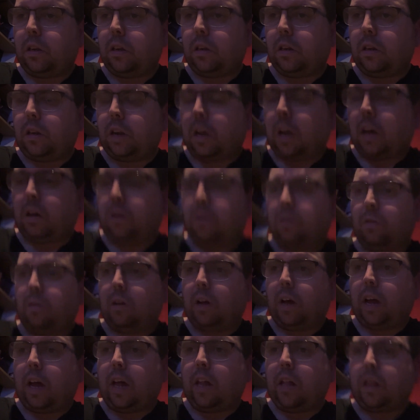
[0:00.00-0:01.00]
Now,
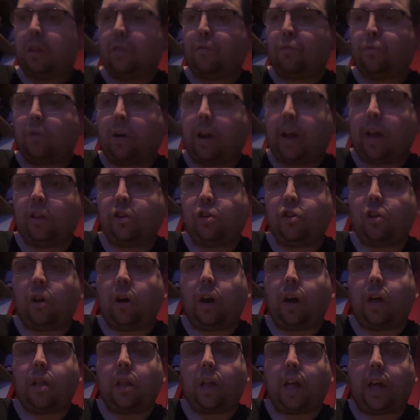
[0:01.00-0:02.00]
as the
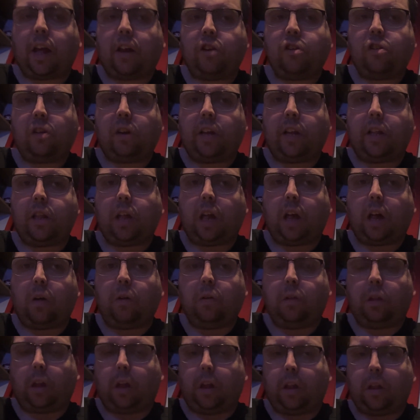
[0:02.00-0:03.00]
franchise actually
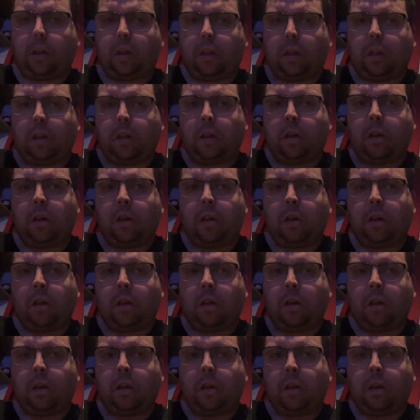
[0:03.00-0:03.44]
tells us,